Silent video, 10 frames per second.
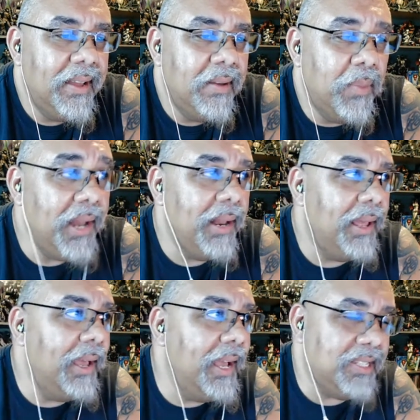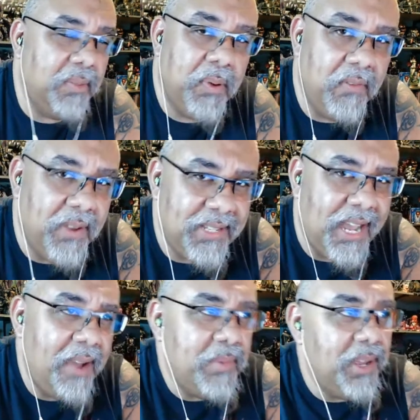But that's the perfect
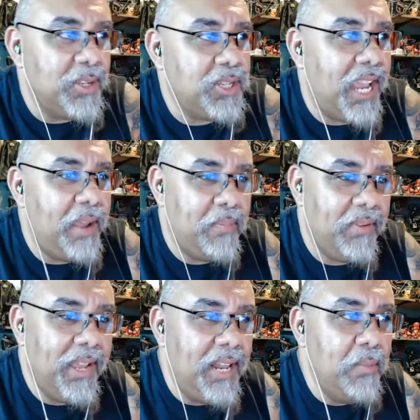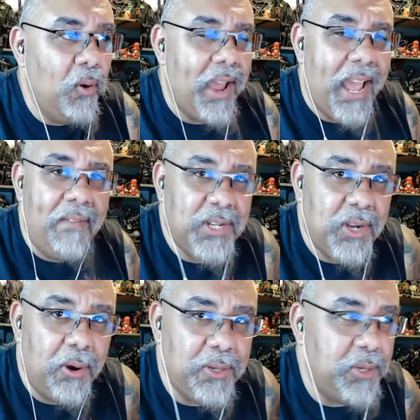time to escape any more
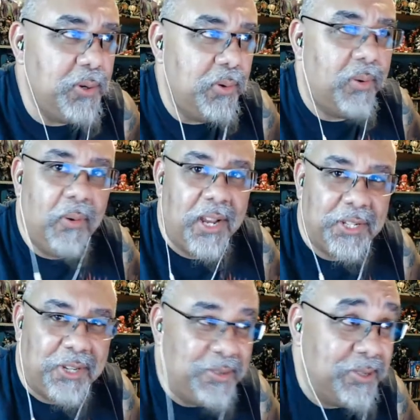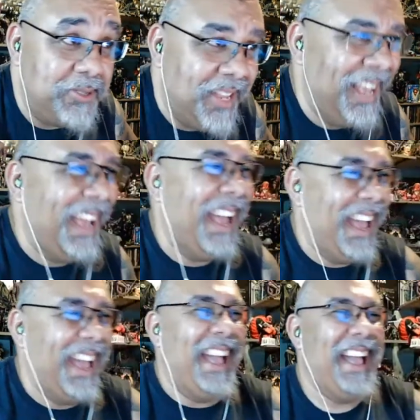Avatar two questions.
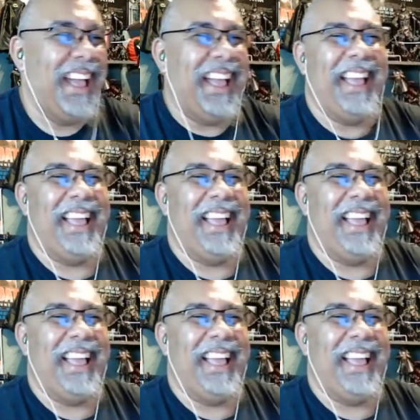uh,